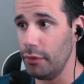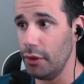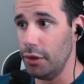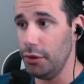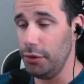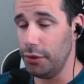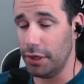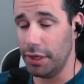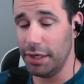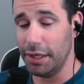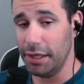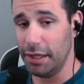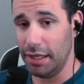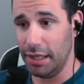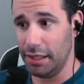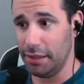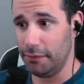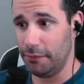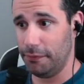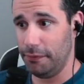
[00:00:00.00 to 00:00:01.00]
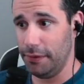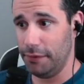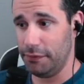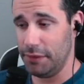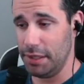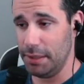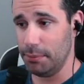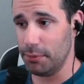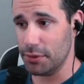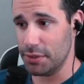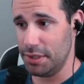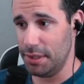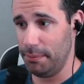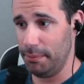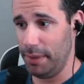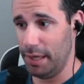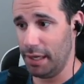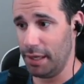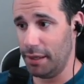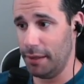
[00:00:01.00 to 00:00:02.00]
you're going to get at 15%
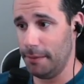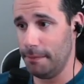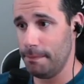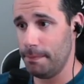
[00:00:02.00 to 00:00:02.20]
back.